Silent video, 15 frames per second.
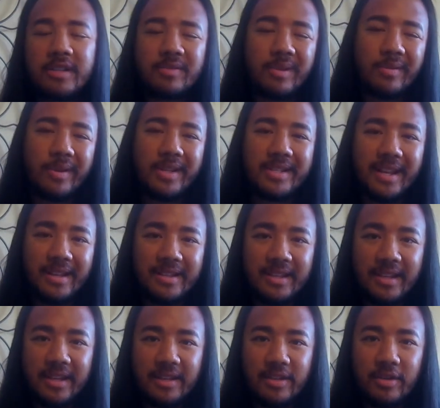Swing weight's at
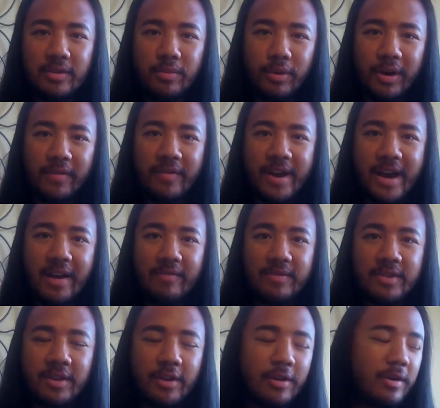D 2.5.
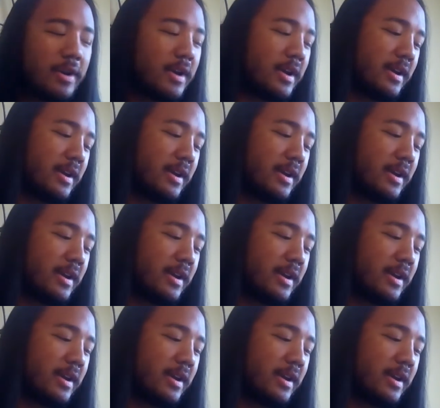So